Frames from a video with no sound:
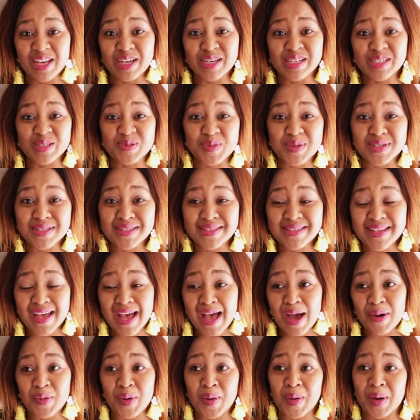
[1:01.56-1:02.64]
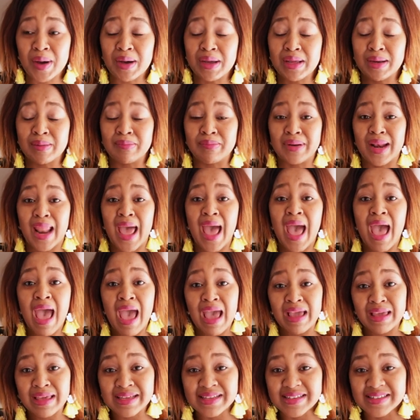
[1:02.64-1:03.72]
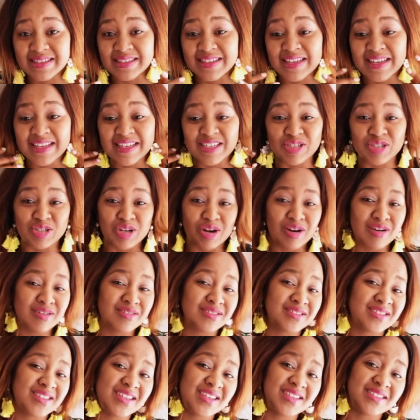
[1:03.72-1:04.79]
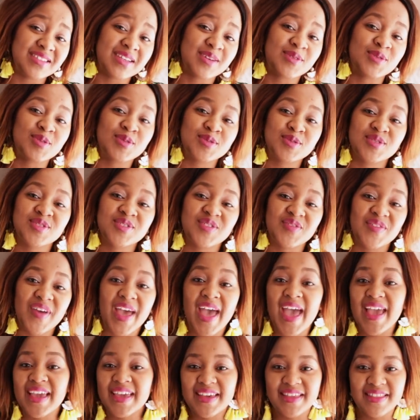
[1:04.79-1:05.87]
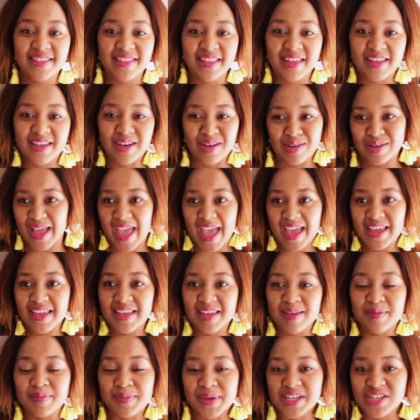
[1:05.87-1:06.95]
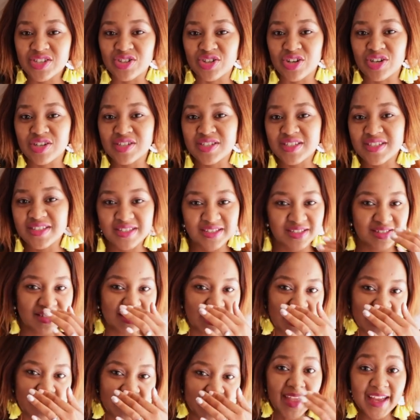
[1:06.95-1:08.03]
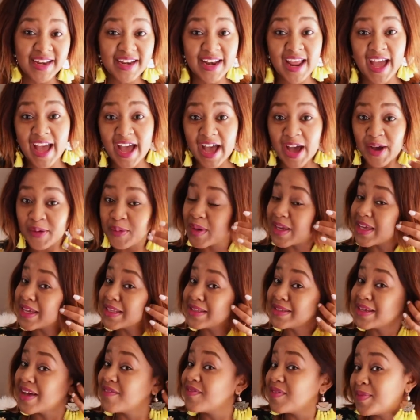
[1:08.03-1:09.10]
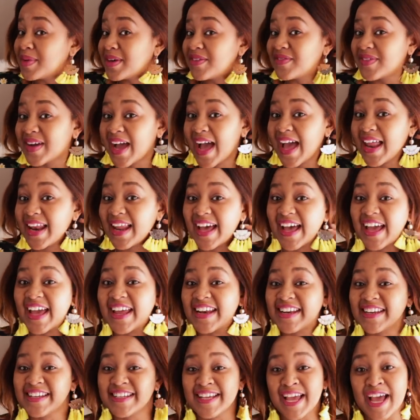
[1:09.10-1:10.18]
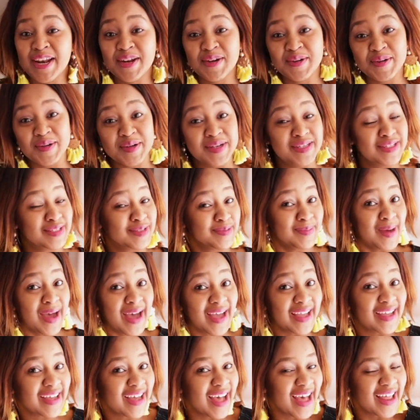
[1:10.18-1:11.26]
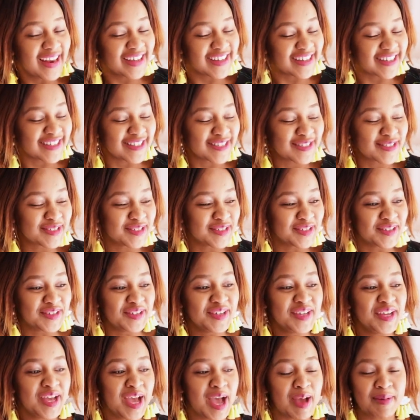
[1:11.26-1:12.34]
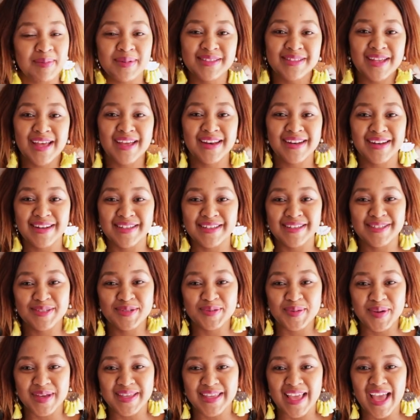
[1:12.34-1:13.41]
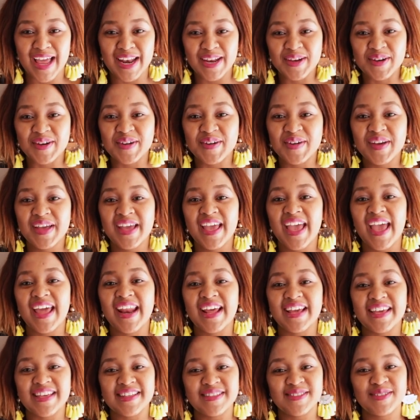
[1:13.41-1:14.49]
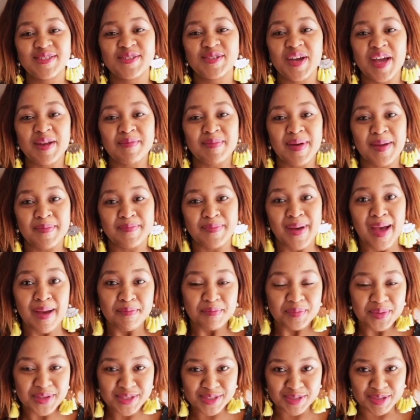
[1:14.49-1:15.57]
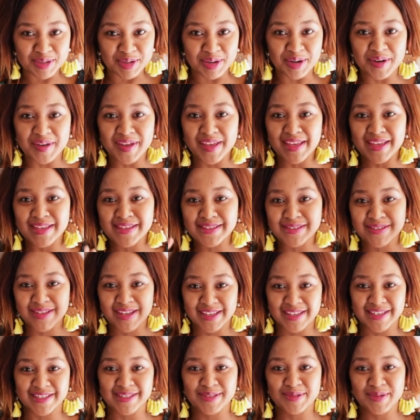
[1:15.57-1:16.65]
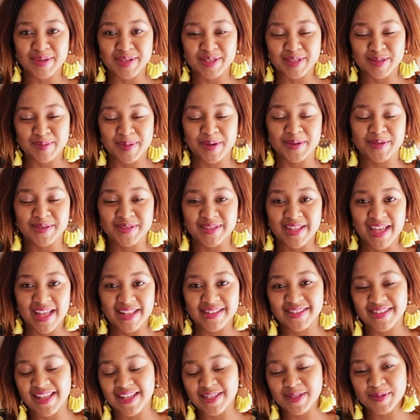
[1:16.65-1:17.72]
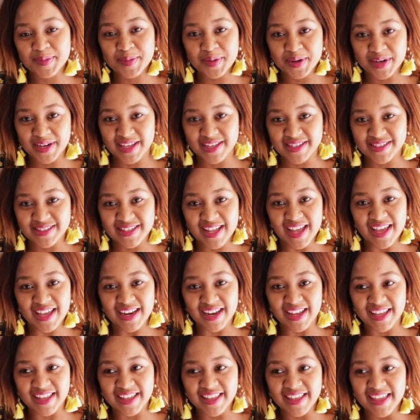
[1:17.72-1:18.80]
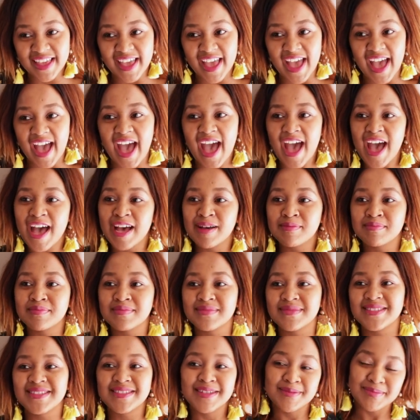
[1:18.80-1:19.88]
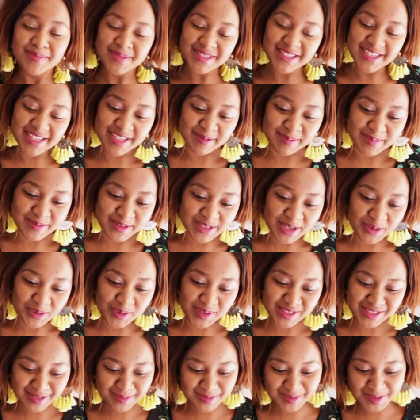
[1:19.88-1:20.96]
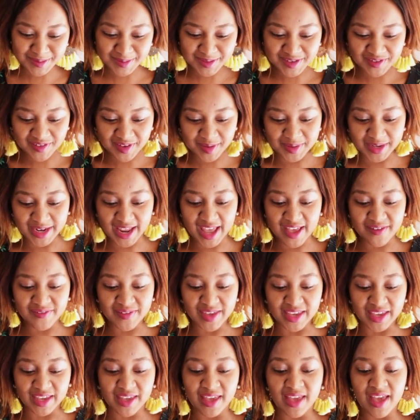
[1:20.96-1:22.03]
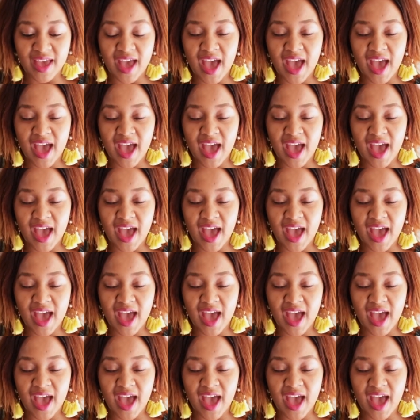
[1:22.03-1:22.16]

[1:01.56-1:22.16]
Because winter, we were in black and jerseys and all sorts of hangy big jerseys and stuff. And now we get to have a bit of color. And yellow is my color. So I'm excited to get to wear yellow. And I get to, and my bump is growing. So I get to expose that. So that's pretty exciting. What symptoms have I been having?